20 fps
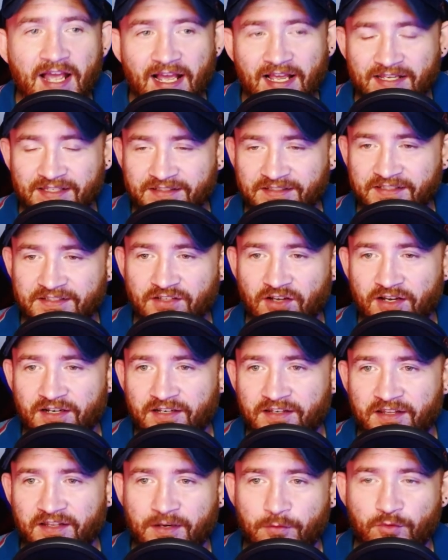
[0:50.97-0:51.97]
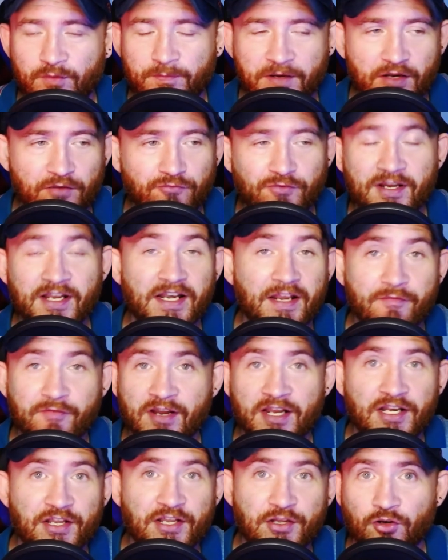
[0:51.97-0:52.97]
has decided that it would be a really,
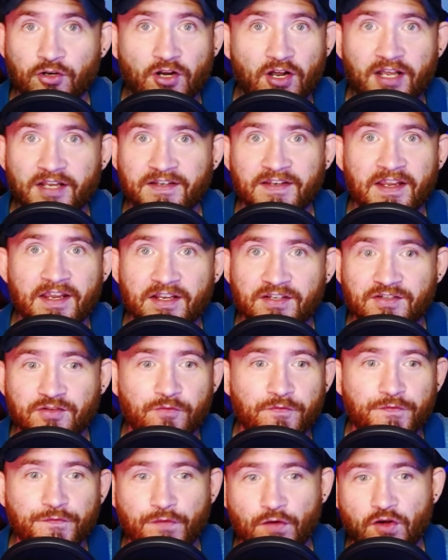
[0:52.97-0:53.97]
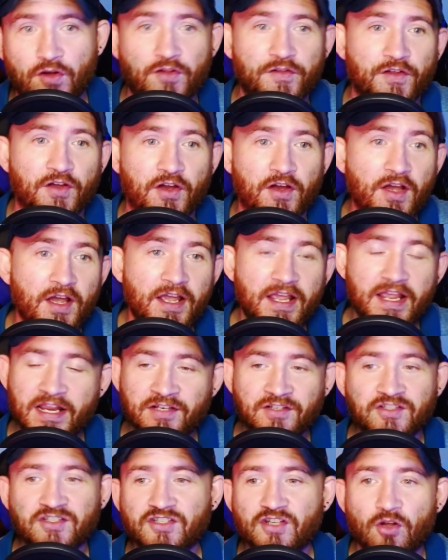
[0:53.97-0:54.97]
really good idea to further
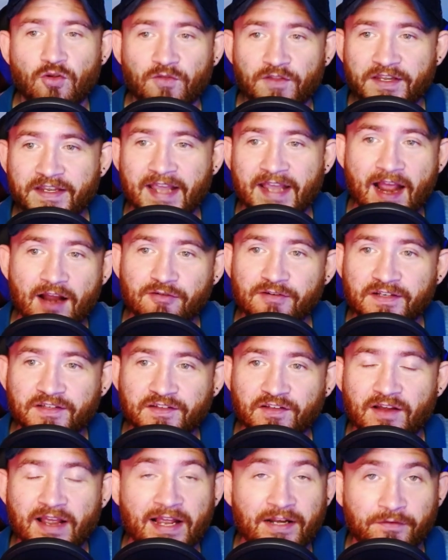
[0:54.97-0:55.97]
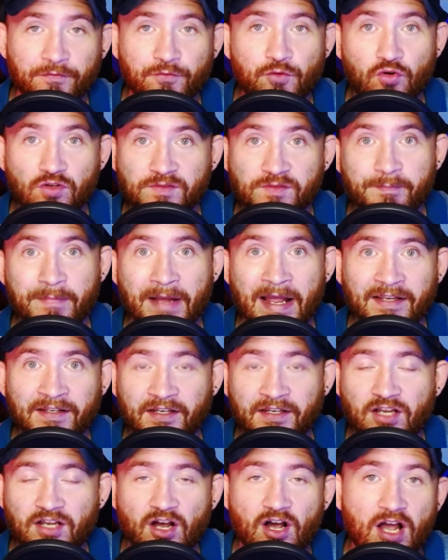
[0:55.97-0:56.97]
insult the character and, of course,
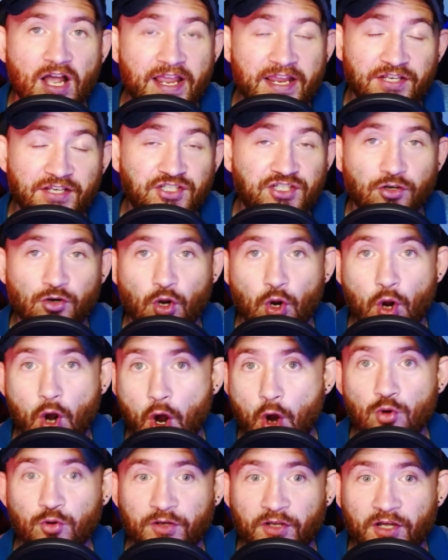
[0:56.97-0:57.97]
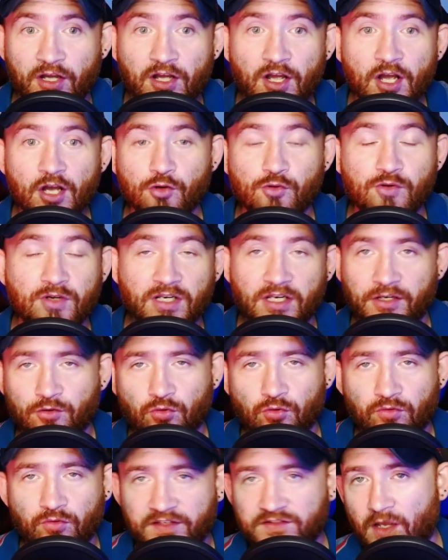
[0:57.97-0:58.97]
mangaka Eiichiro Oda, who cleared
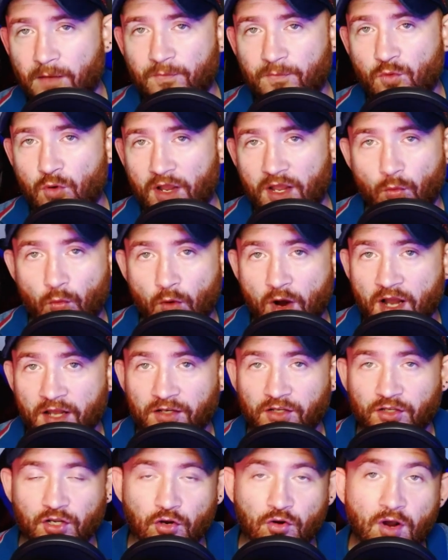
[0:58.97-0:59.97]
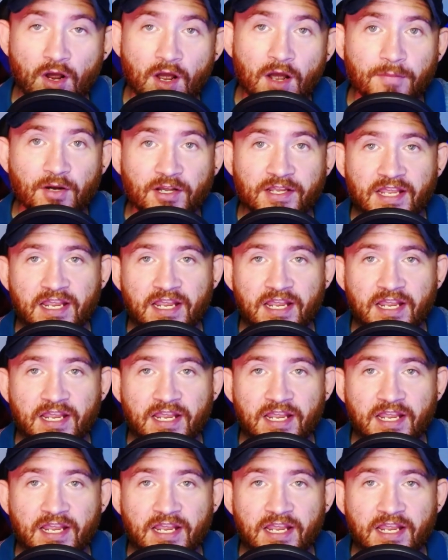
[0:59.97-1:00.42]
all this up quite a while ago, by